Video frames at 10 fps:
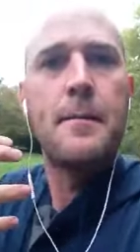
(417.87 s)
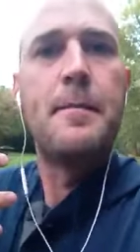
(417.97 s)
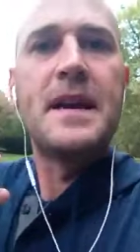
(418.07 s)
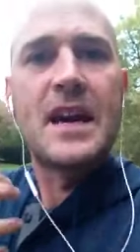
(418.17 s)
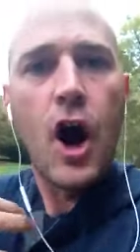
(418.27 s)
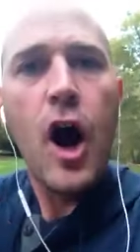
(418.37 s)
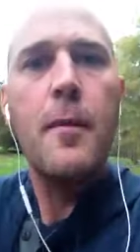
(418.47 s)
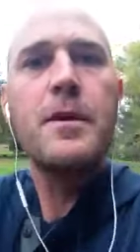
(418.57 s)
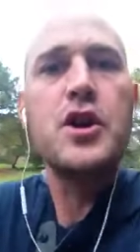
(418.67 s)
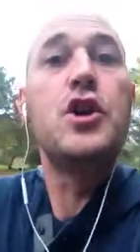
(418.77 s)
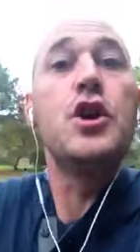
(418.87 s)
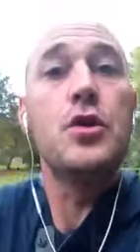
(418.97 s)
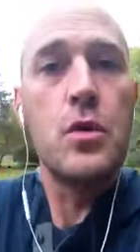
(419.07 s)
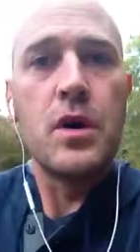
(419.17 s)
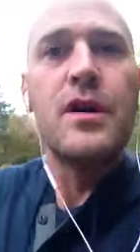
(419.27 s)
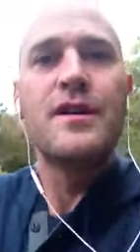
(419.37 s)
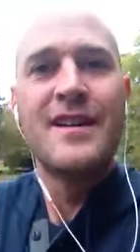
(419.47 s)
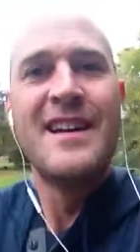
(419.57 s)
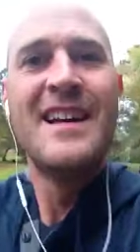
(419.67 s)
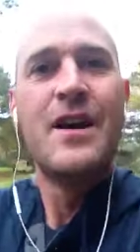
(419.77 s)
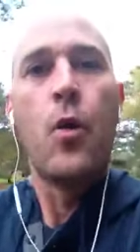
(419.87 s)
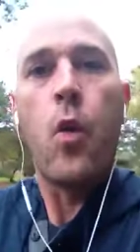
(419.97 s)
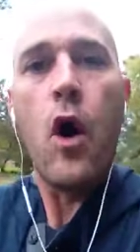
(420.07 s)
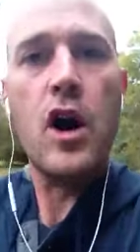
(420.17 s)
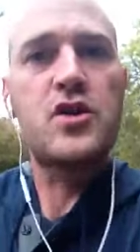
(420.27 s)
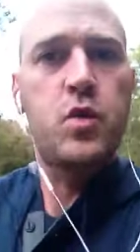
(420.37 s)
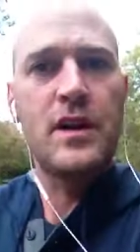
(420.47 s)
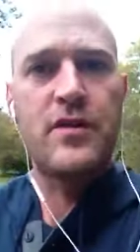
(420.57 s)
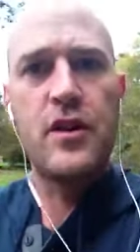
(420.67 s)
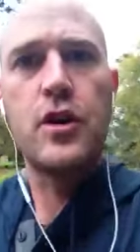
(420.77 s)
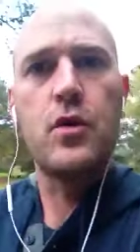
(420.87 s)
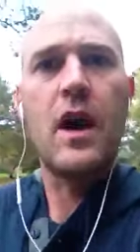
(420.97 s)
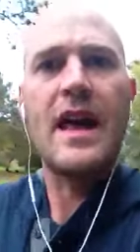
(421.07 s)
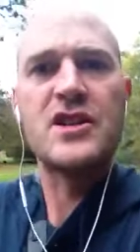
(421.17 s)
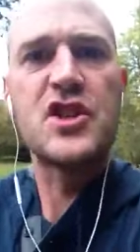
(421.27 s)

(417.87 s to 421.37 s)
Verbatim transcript: become you, walked with you, and